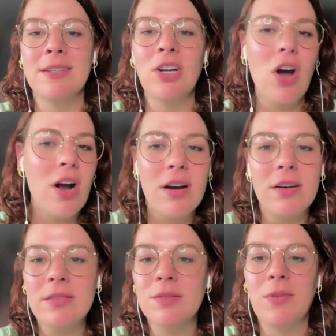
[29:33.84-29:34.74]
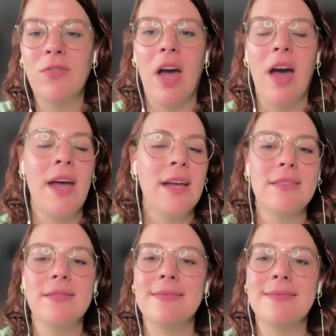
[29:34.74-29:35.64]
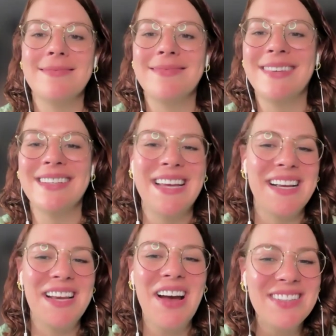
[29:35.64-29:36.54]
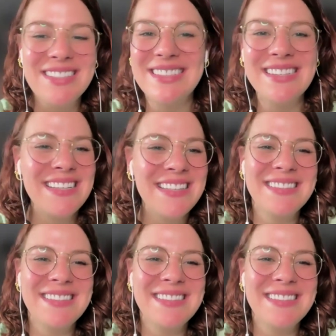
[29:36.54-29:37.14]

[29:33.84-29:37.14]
cars, we've got technology.